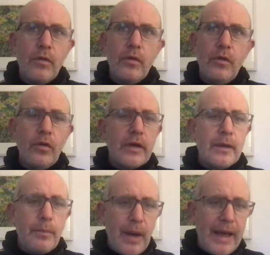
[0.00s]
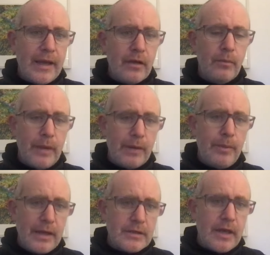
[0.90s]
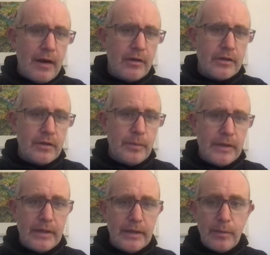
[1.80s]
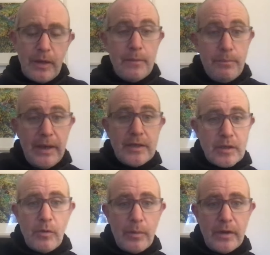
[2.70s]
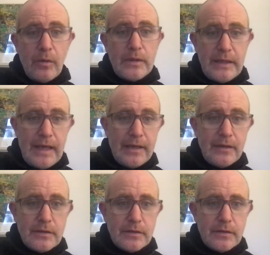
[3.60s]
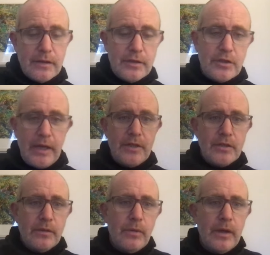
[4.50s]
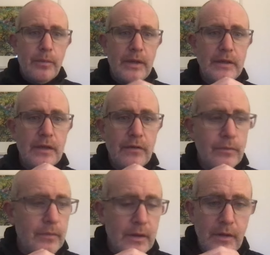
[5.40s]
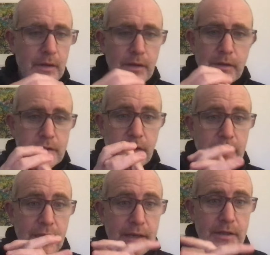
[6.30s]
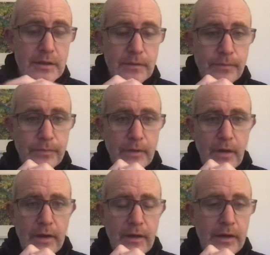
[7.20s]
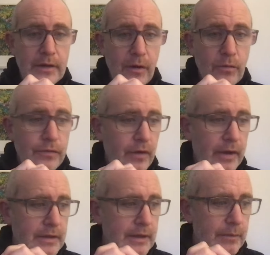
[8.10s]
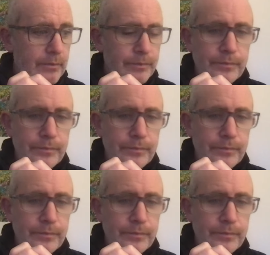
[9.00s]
looking back on Macbeth's character at the beginning of the play based on what we know at the end and changing my opinion of him. It's not the case. I don't find him